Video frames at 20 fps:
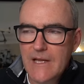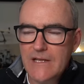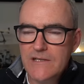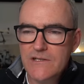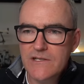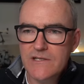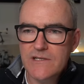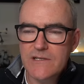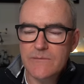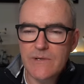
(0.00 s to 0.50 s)

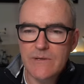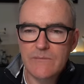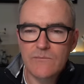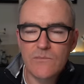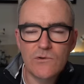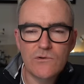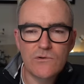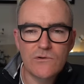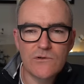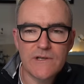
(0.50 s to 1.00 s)
just a bit
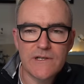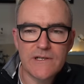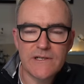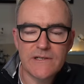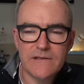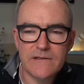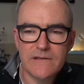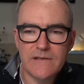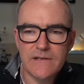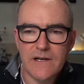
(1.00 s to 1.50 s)
more
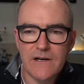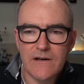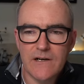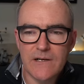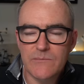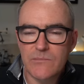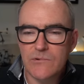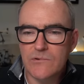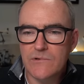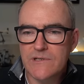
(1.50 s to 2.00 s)
than I
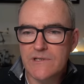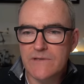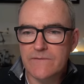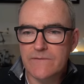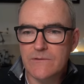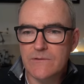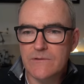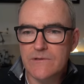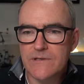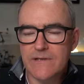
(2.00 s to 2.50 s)
bought it
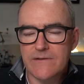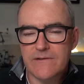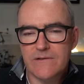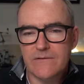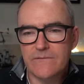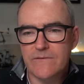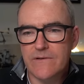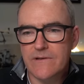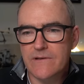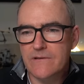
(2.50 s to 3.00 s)
for. So it was
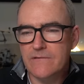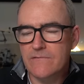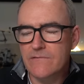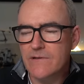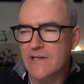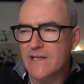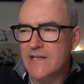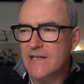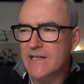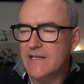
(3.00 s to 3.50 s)
on for
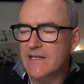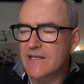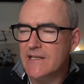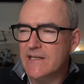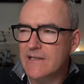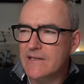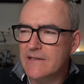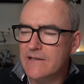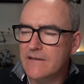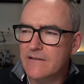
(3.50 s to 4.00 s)

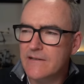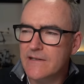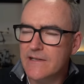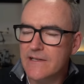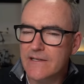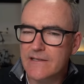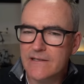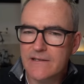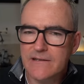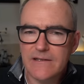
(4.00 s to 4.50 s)

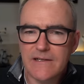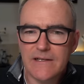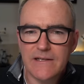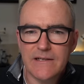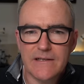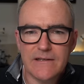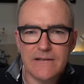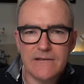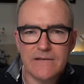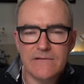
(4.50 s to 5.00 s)
$3,900, I
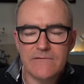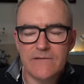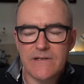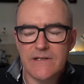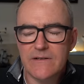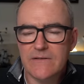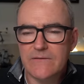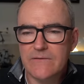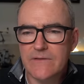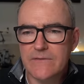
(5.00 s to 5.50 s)
think,
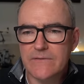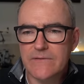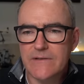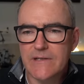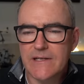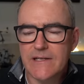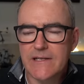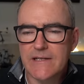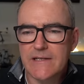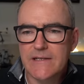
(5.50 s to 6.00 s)

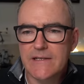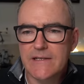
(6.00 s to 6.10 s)
$3,950.